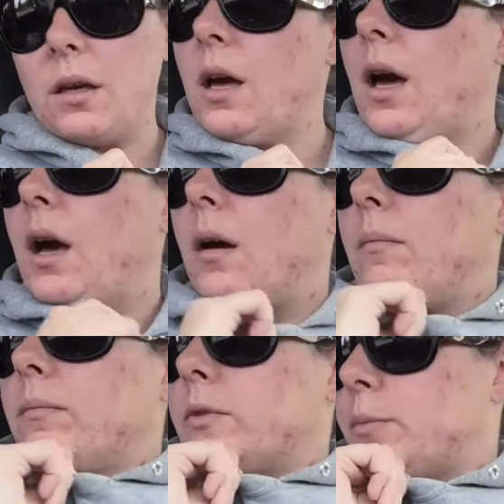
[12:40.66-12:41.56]

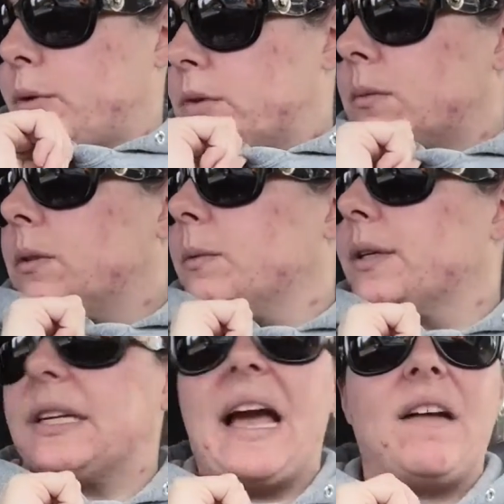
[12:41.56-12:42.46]
Um, supposedly we're
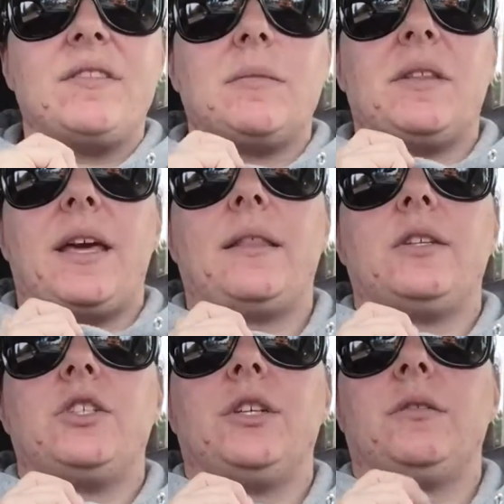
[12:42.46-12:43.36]
going to have some of that
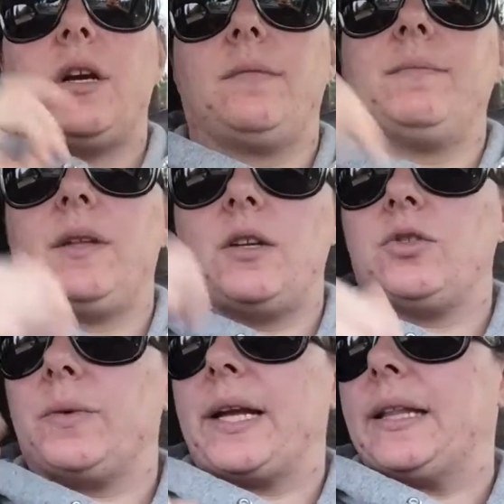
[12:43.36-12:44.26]
this year, not, not
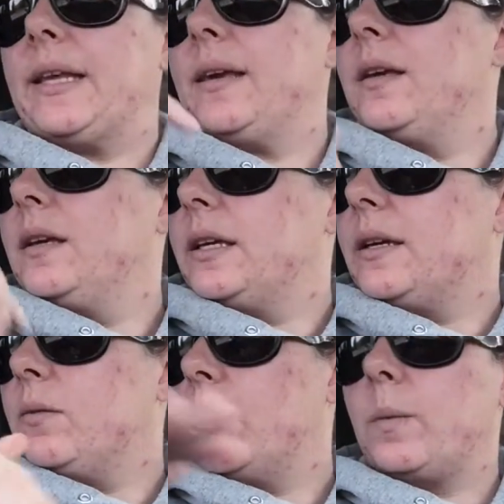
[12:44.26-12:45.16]
directly
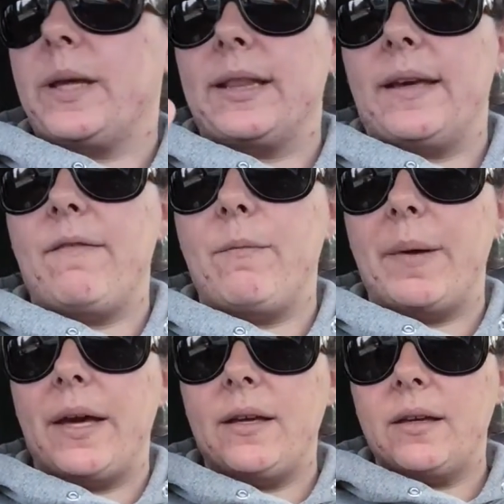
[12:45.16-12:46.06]
where we live,
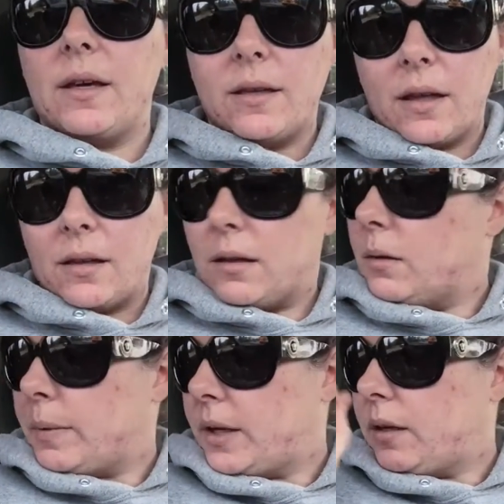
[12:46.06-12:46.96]
but a
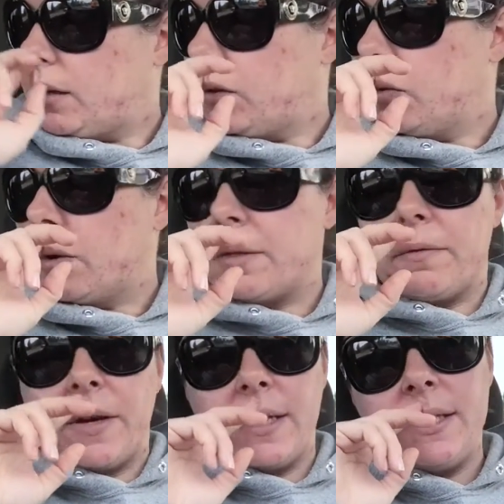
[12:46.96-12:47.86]
little bit north
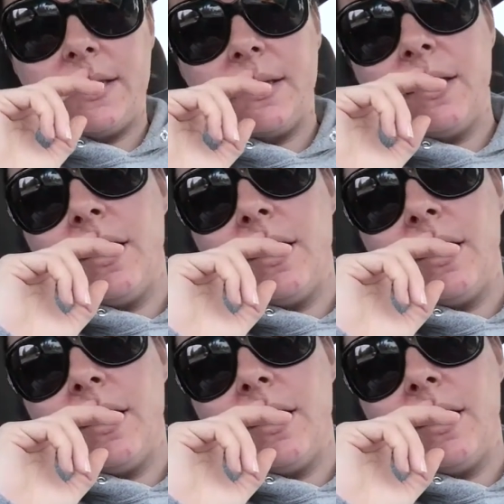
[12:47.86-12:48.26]
of us.